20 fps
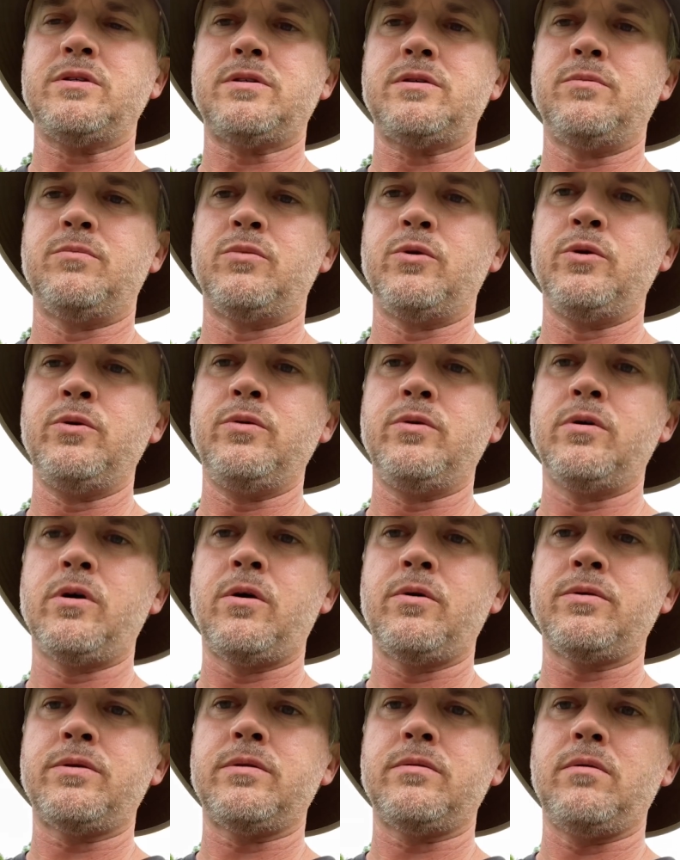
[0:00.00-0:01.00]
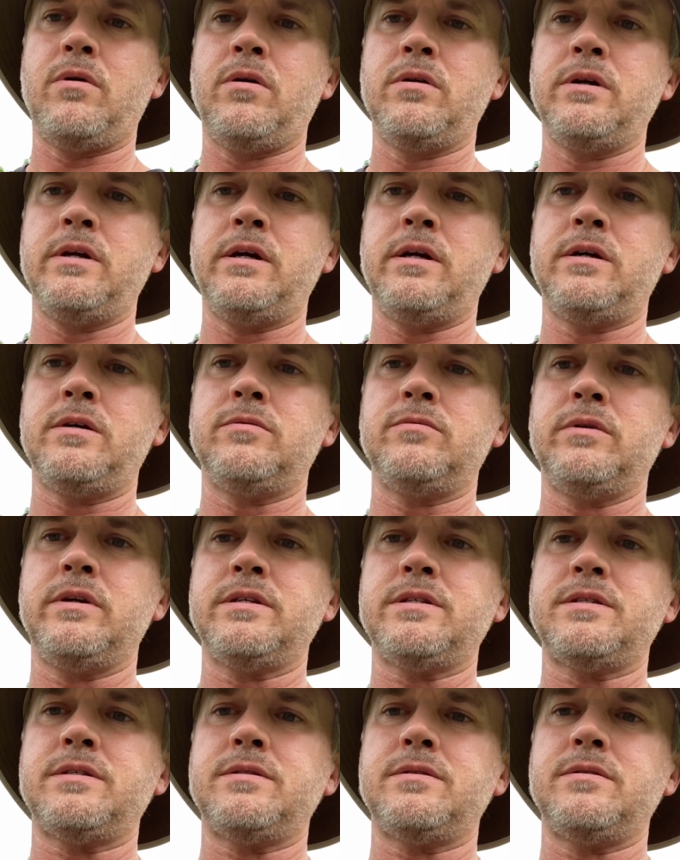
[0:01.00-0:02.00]
root growth on there.
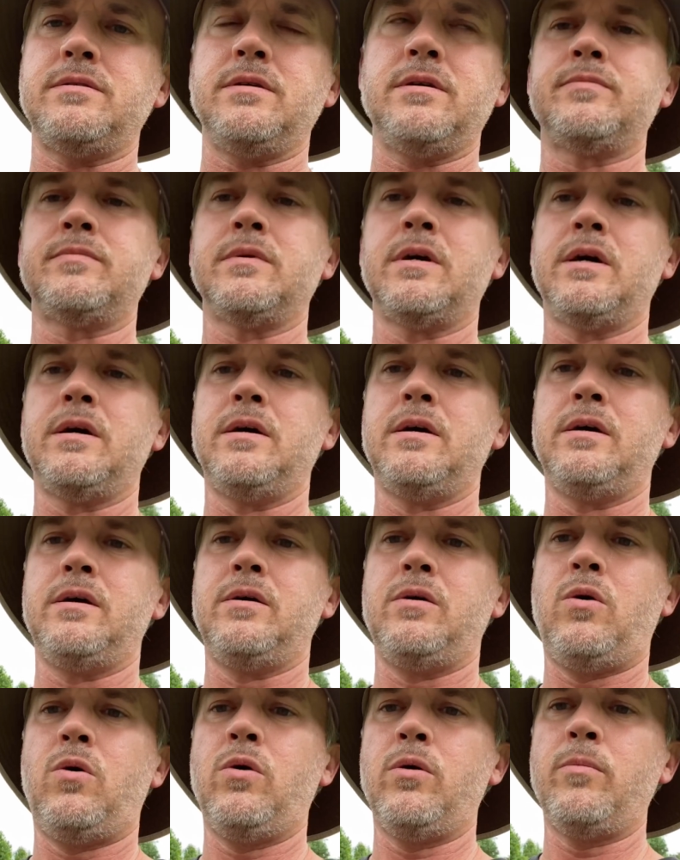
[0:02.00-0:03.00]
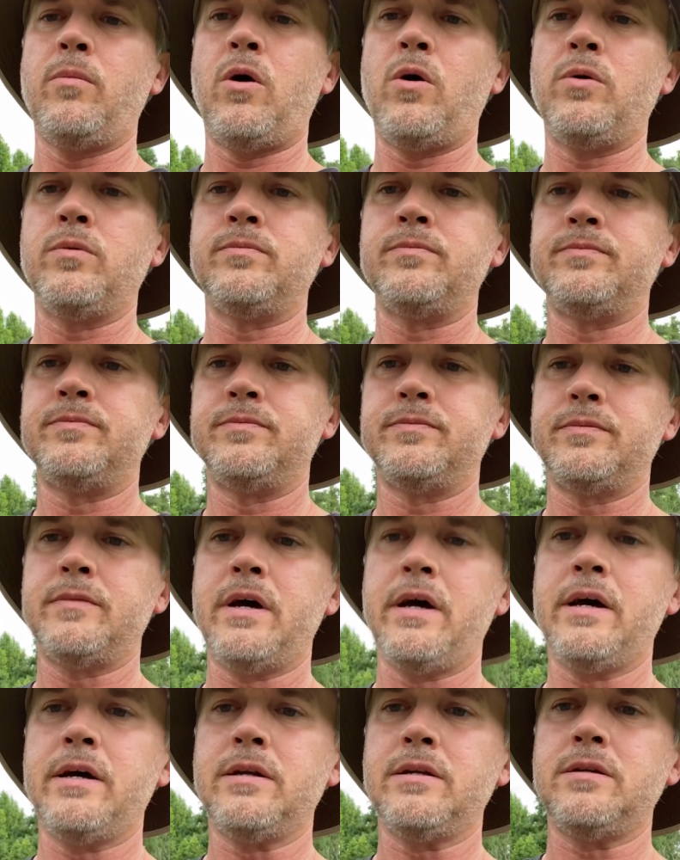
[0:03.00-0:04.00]
It's the hormone that